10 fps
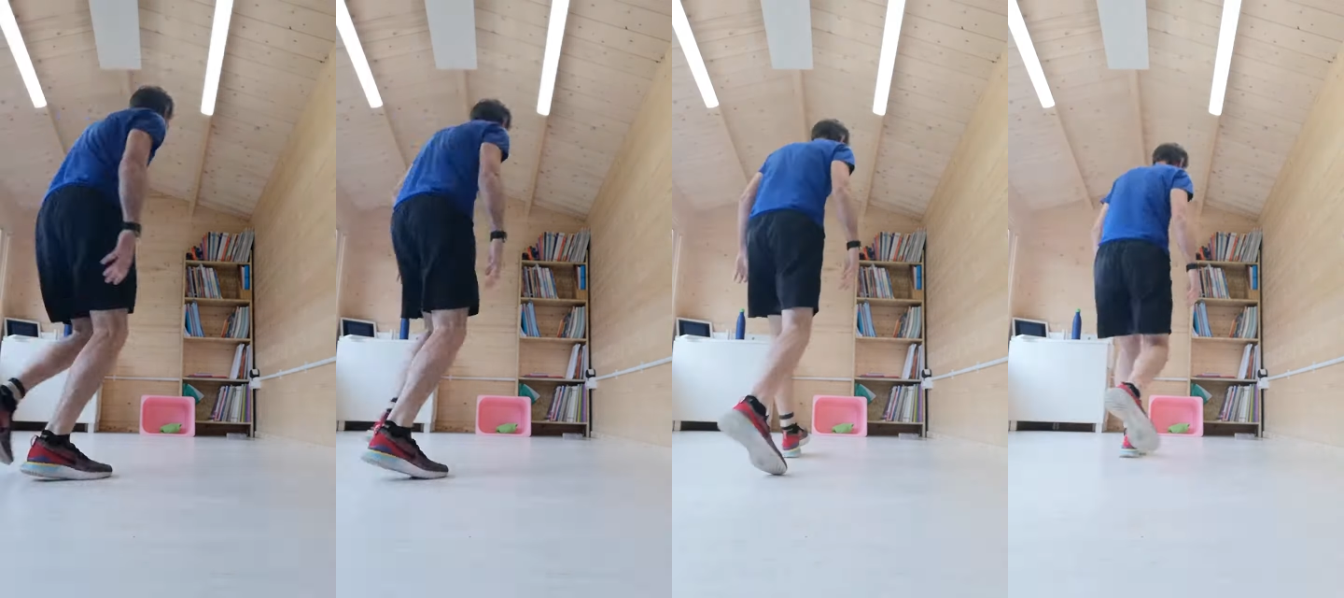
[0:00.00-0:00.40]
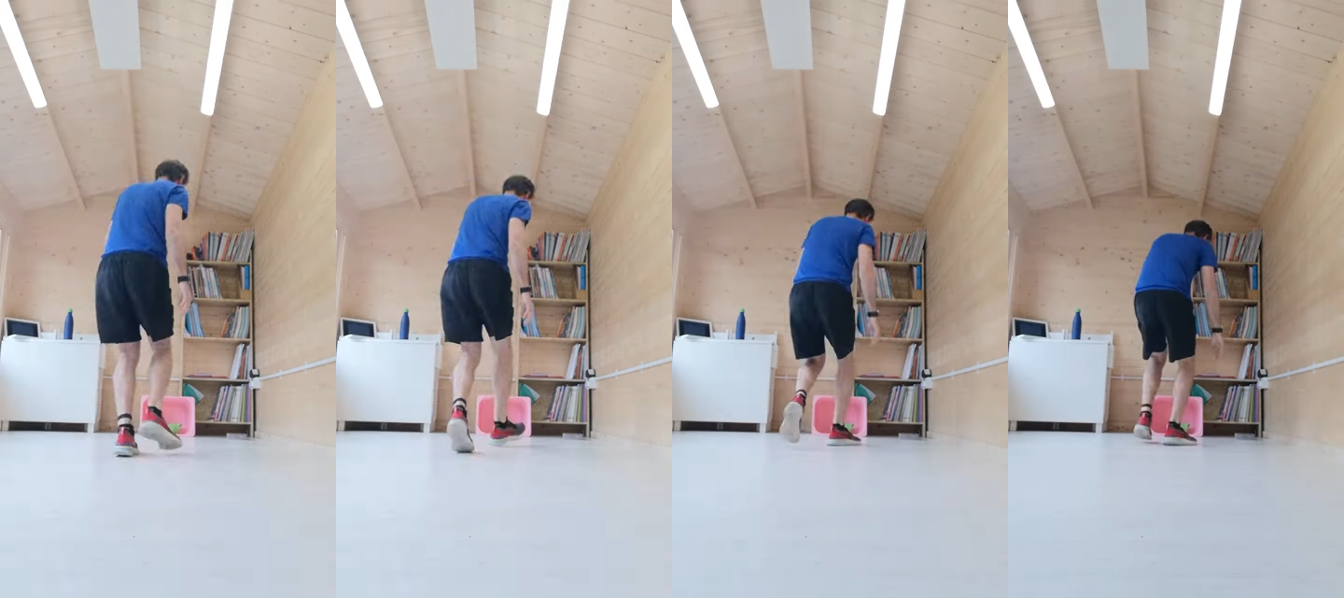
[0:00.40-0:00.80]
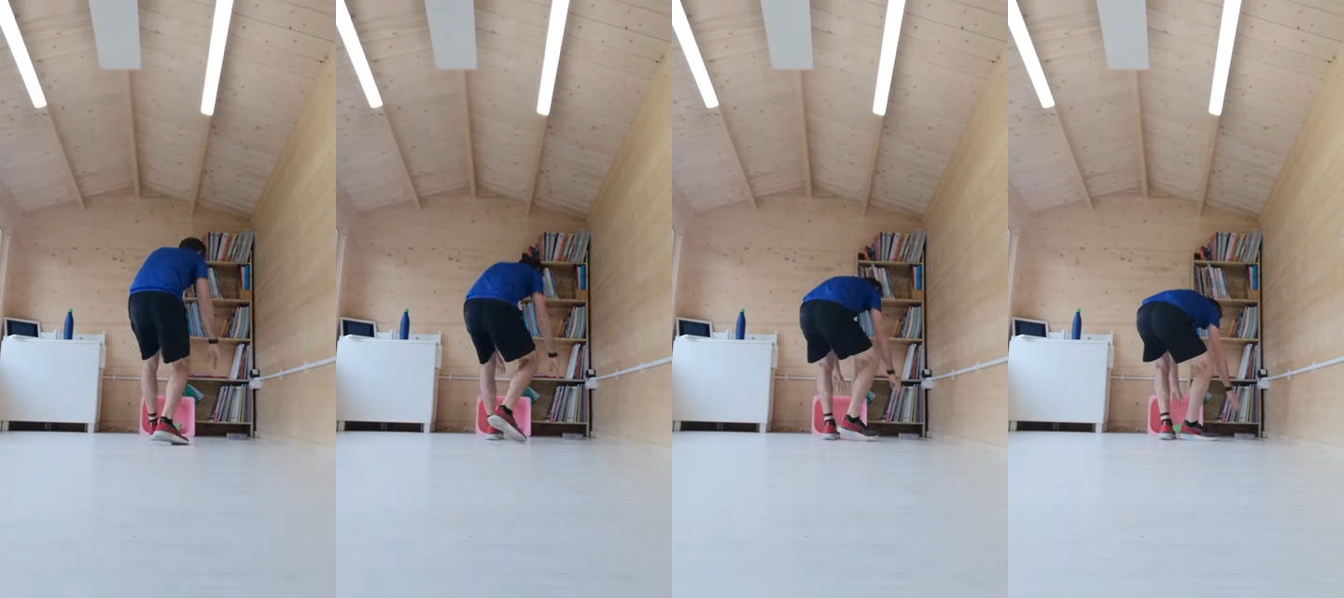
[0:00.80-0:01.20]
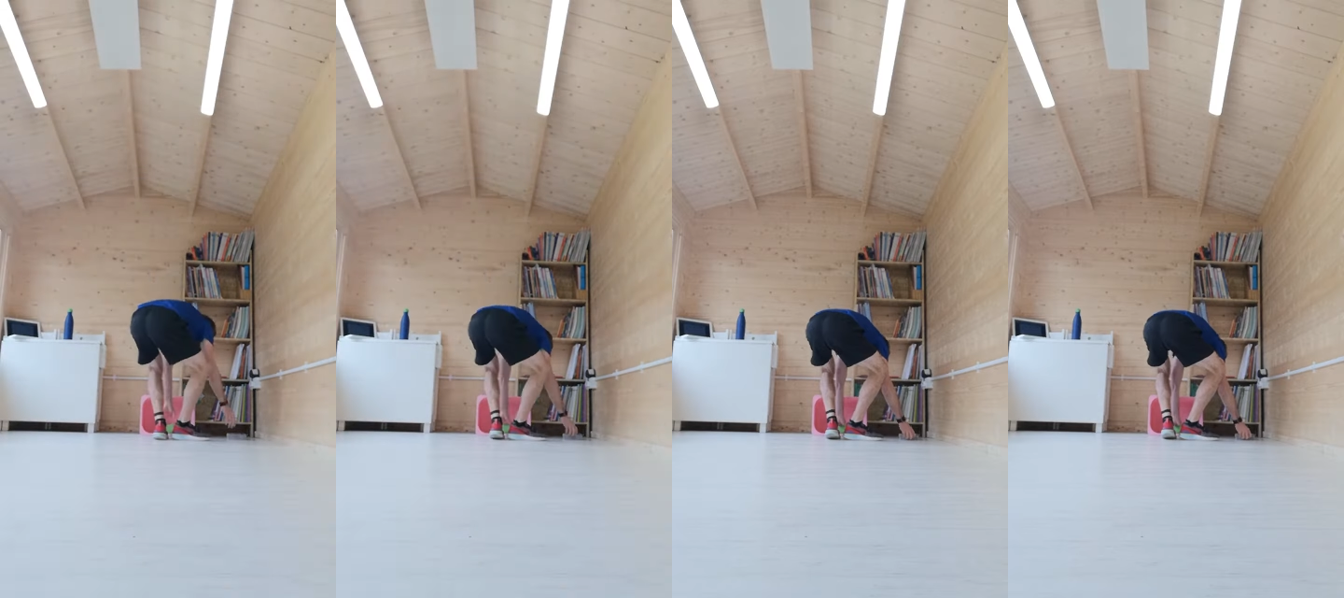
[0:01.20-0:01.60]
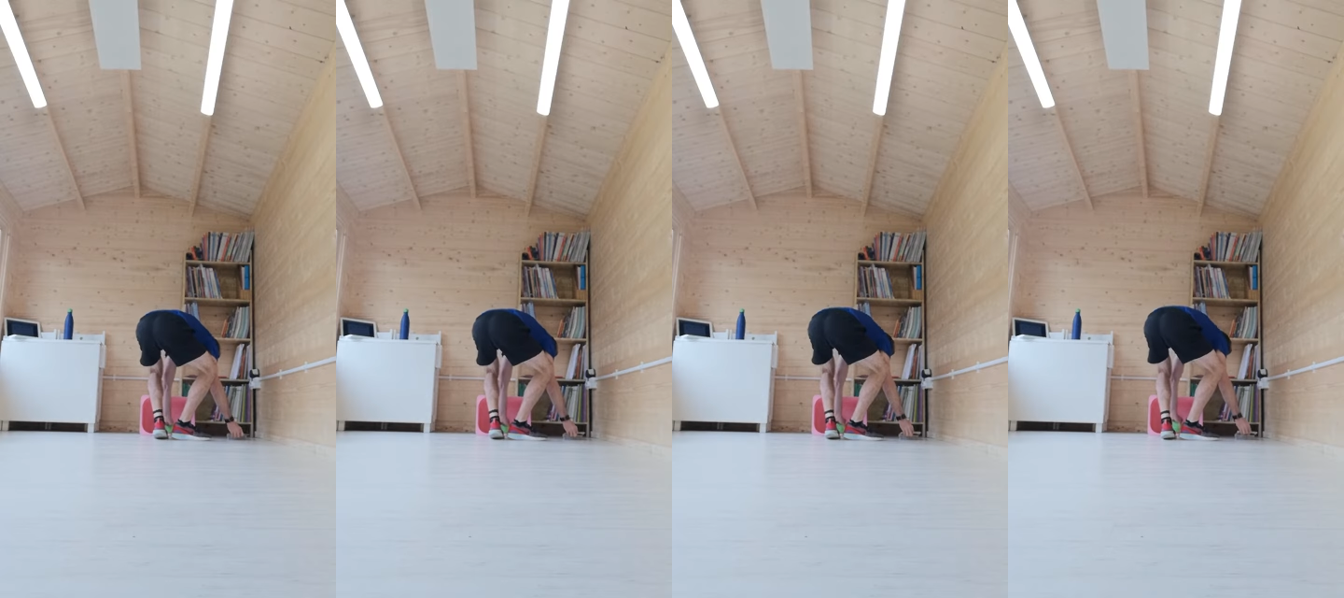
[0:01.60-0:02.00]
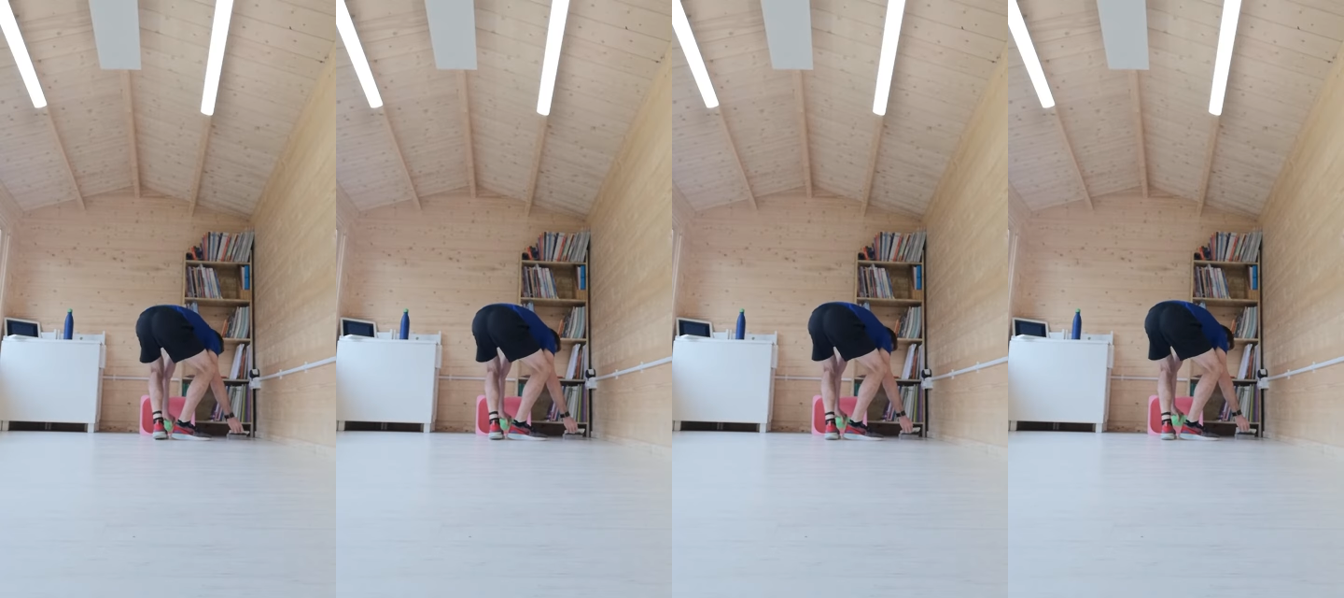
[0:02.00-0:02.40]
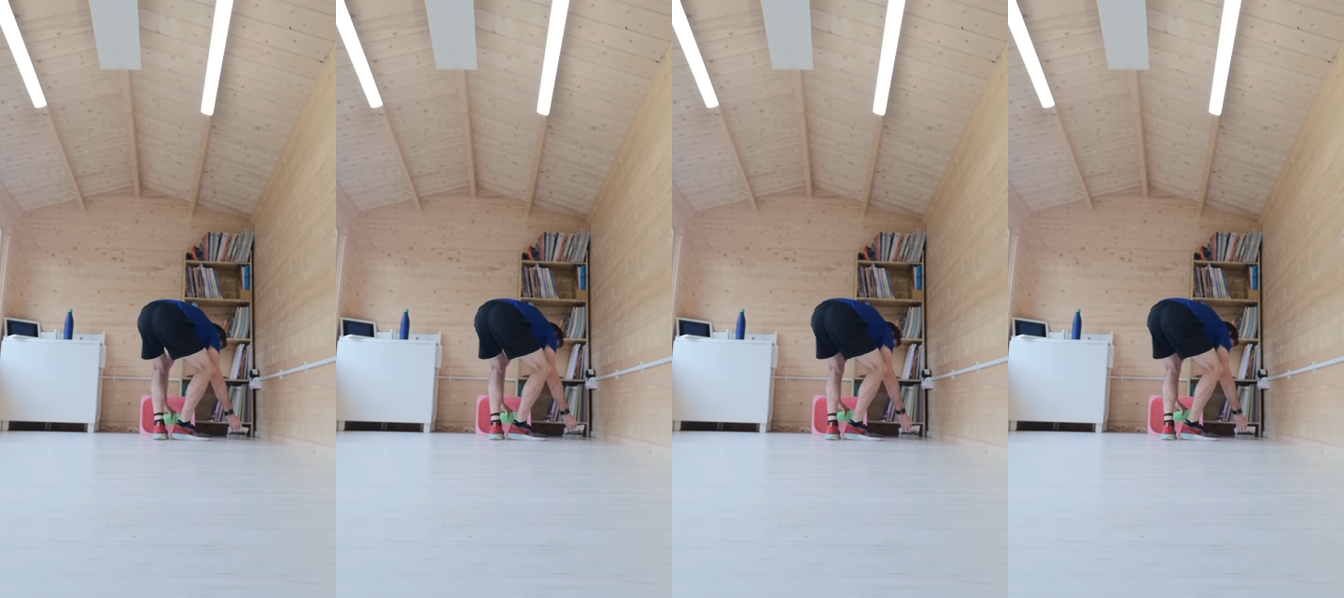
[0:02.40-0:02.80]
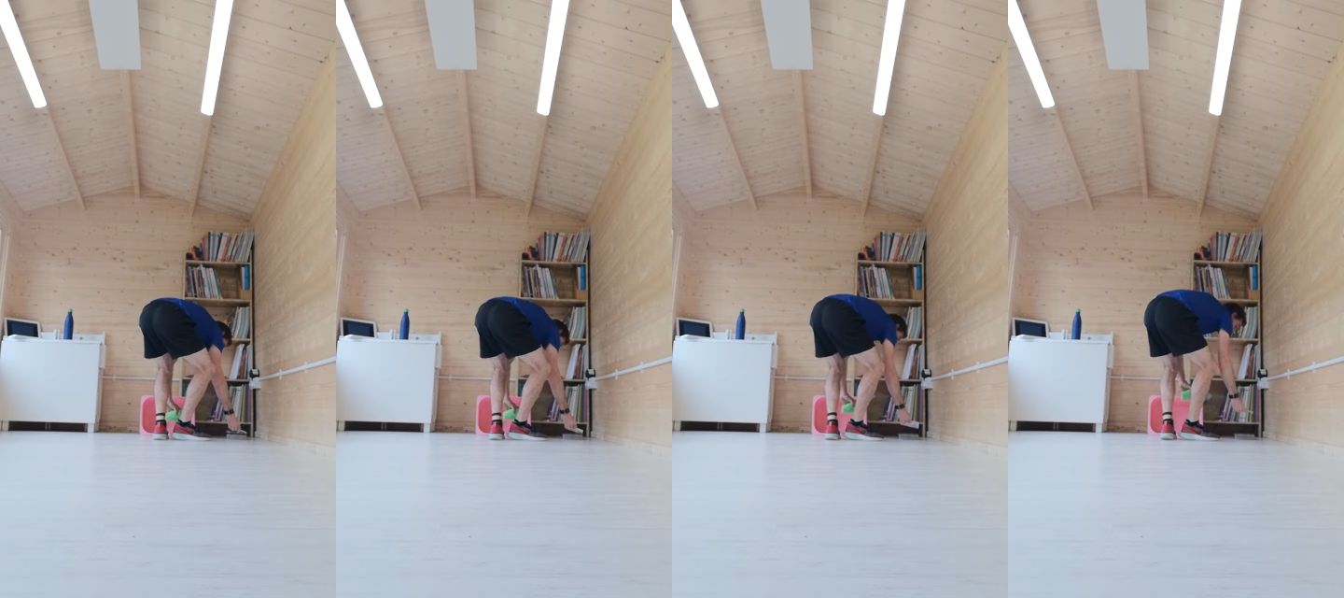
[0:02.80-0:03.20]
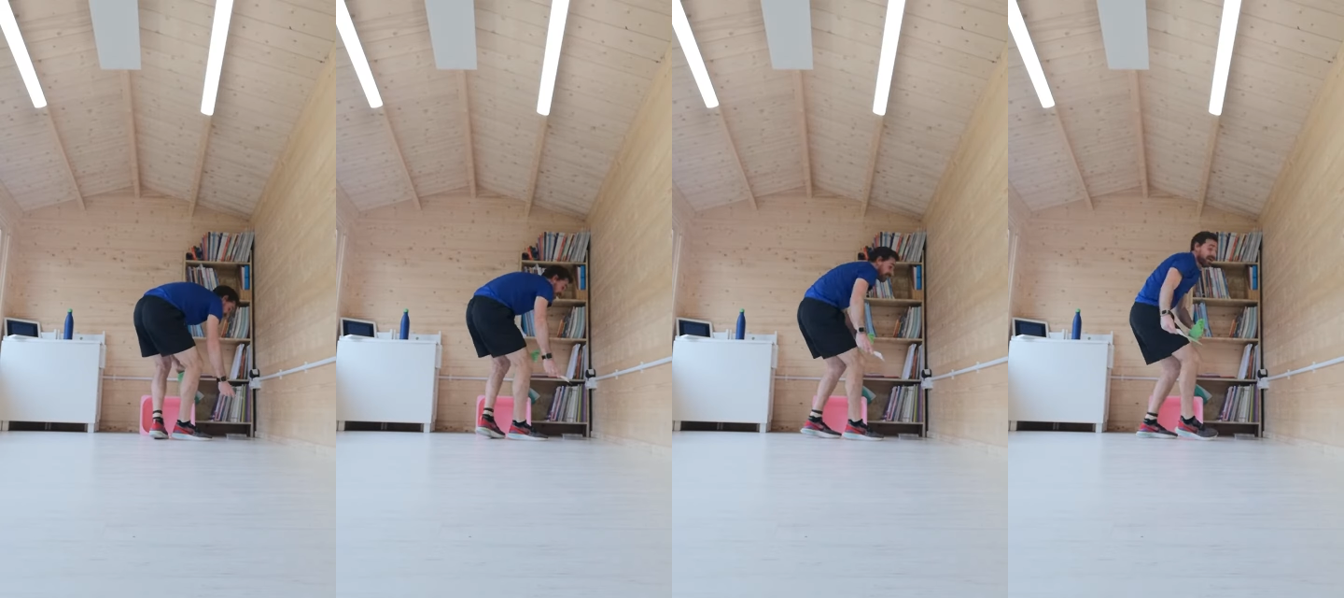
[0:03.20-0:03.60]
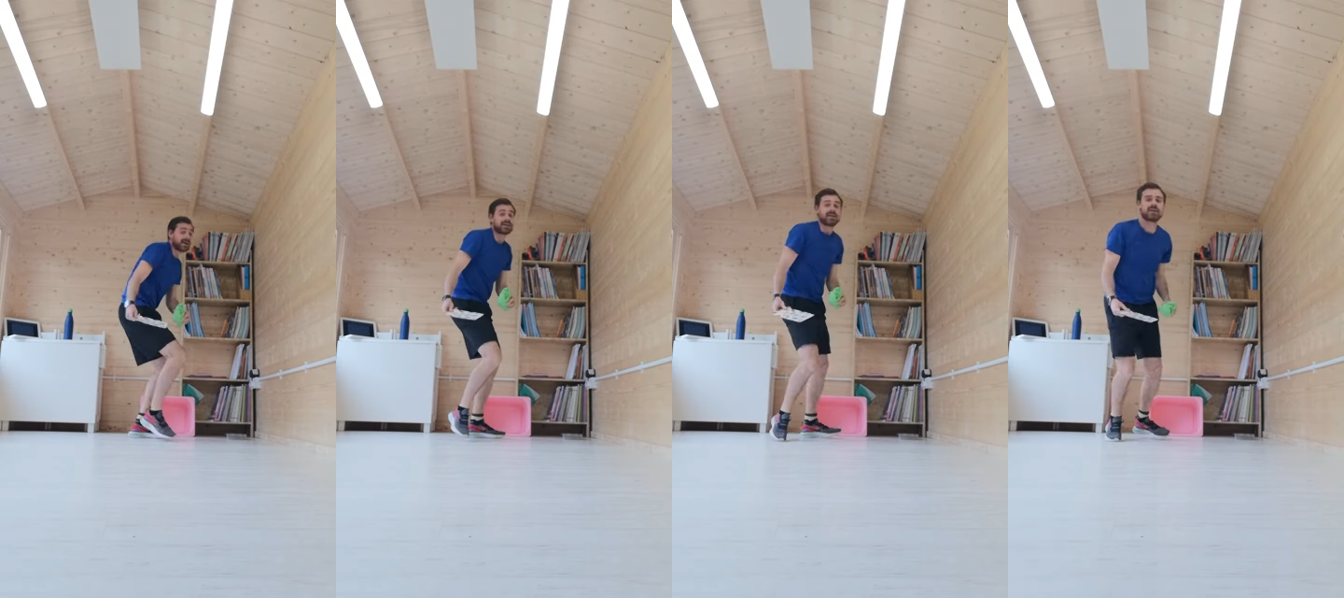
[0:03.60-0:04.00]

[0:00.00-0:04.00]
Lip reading: No face is visible, so there are no lips to read.